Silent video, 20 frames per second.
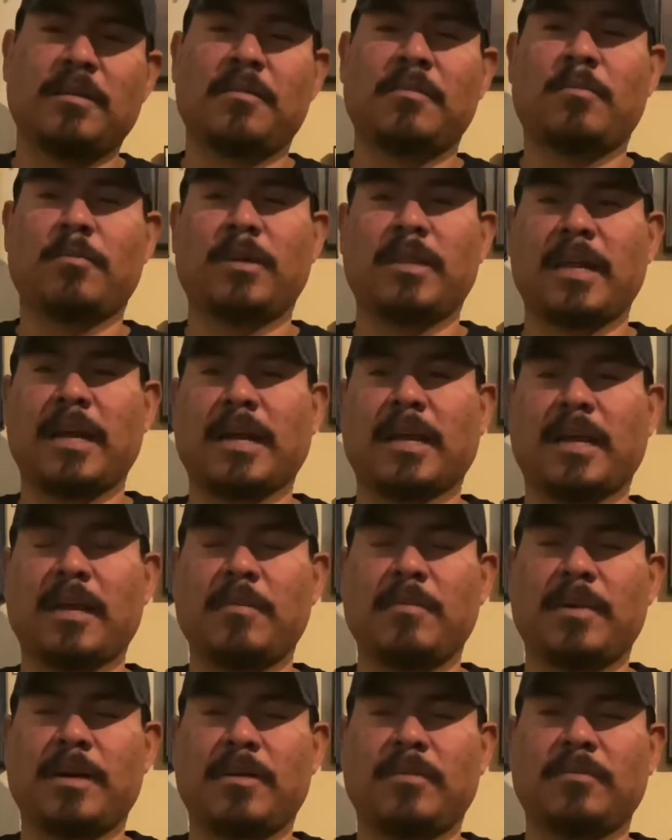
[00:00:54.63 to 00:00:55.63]
when that came
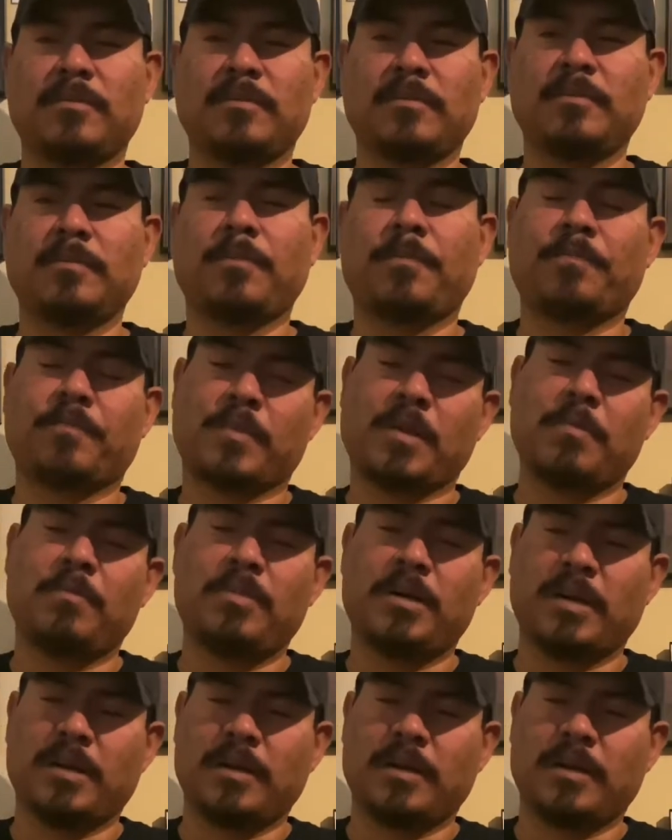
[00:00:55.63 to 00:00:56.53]
out. But